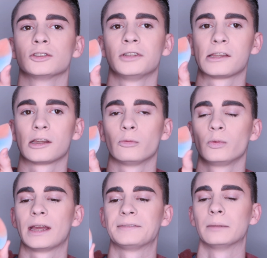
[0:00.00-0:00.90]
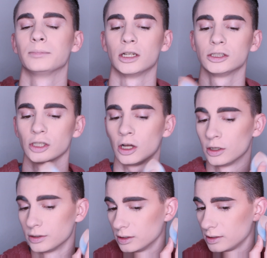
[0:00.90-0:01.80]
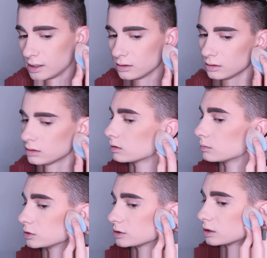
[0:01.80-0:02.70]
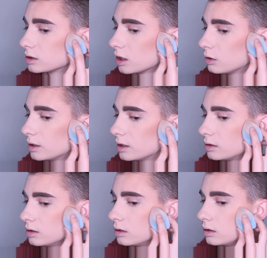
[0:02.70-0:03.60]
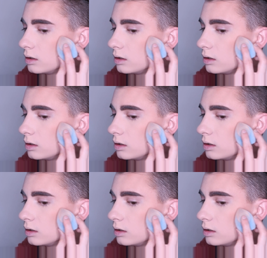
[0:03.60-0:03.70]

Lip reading: So now that we have that blush on there, I'm just going to go in